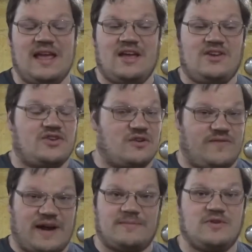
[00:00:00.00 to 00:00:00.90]
you're going to
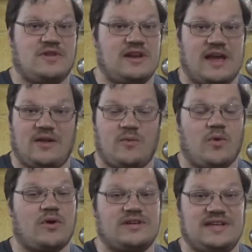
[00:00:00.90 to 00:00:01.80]
fight them tooth and nail. The
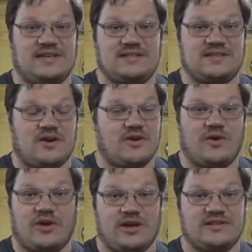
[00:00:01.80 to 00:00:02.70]
warranties are no
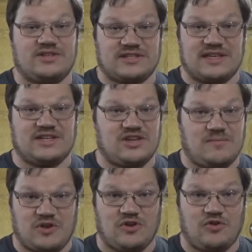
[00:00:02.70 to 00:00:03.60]
good, so just get a
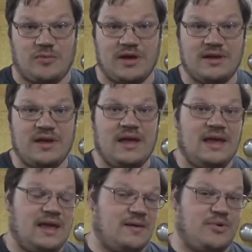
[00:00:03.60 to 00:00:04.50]
cheap tube
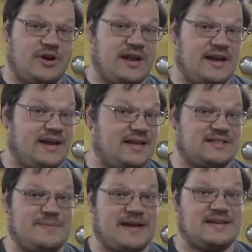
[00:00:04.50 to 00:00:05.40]
and put it in and
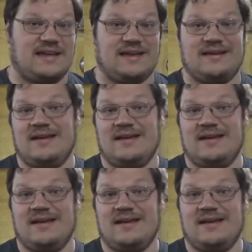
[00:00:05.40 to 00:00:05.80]
expect to get